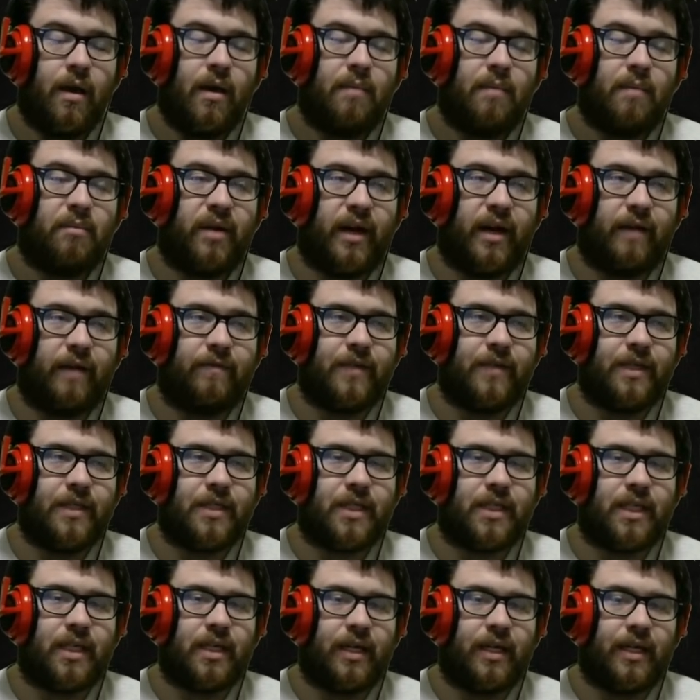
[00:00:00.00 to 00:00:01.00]
But
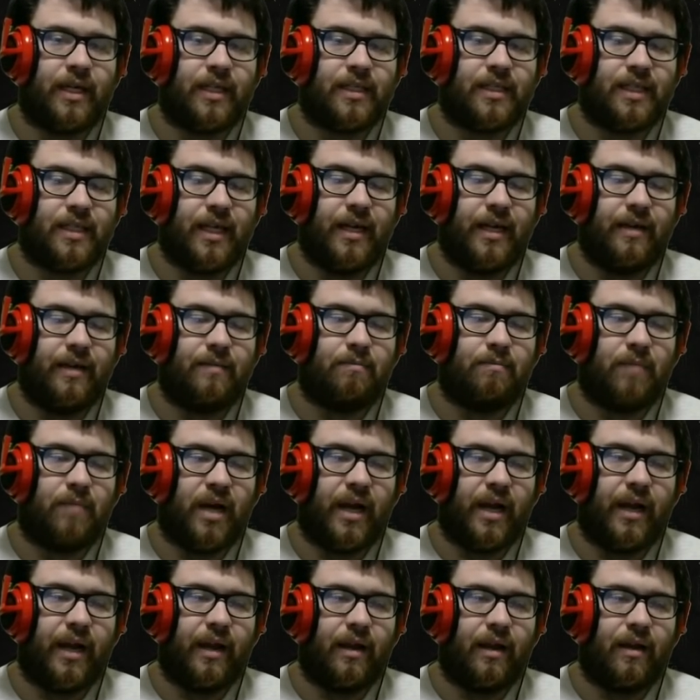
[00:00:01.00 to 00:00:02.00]
obviously, like I said,
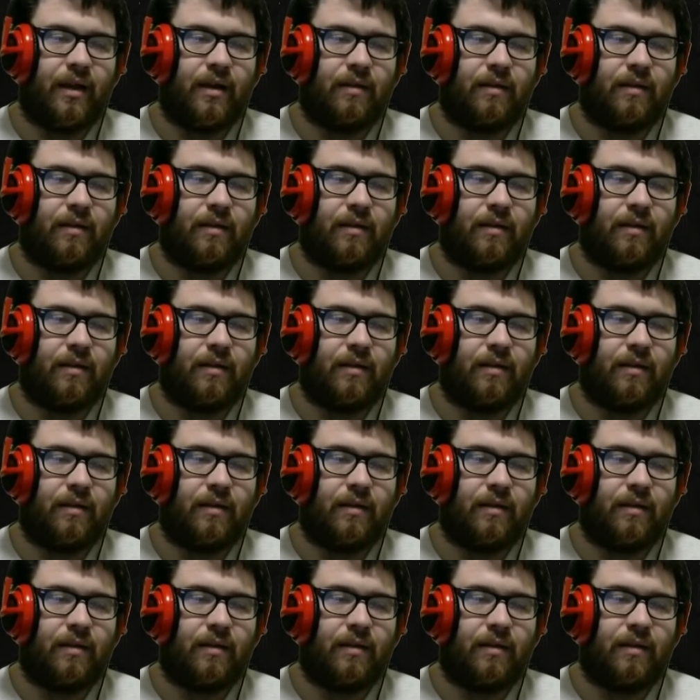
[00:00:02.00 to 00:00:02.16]
my